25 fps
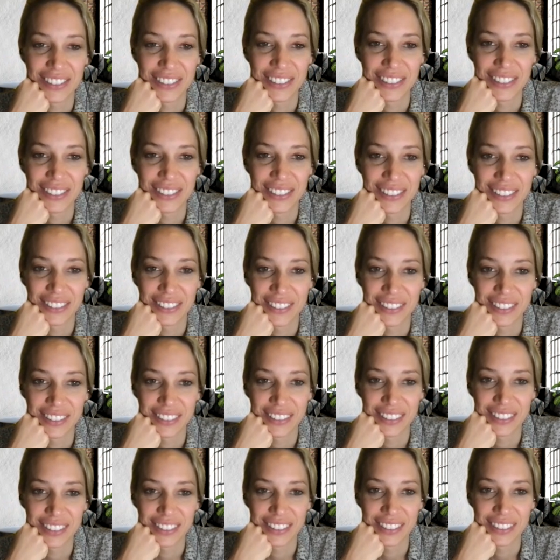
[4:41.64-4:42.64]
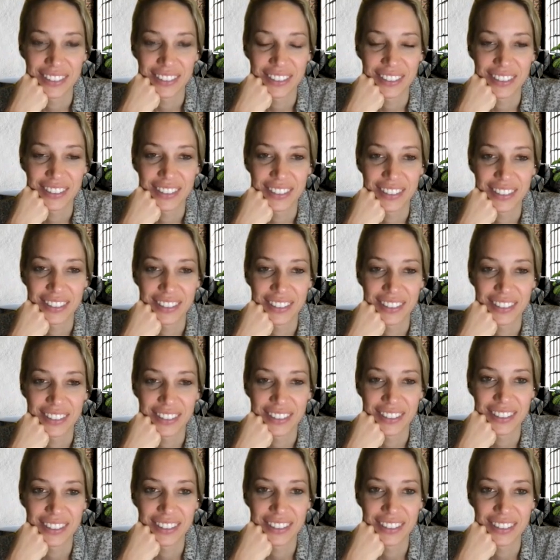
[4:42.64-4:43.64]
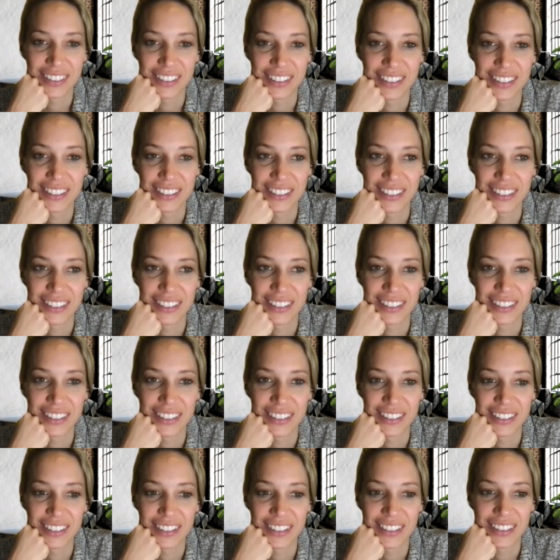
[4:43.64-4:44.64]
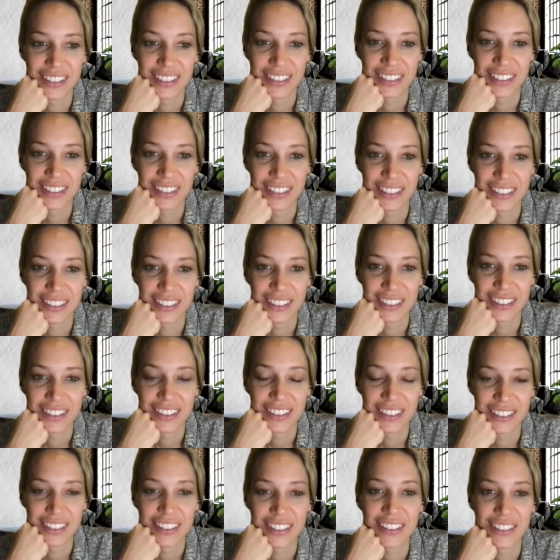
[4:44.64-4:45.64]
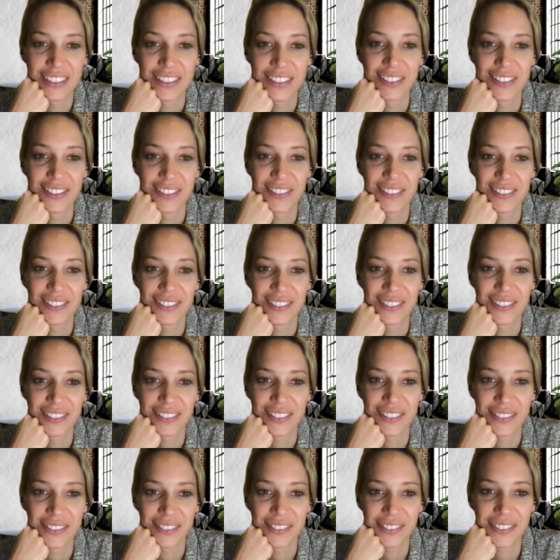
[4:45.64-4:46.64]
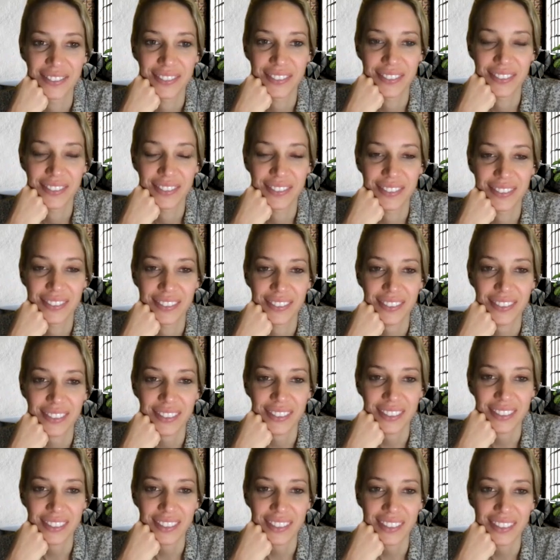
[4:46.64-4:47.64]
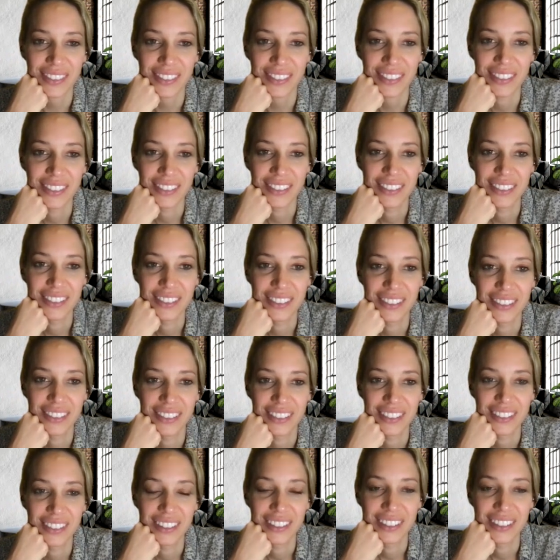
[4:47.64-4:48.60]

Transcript: (not speaking)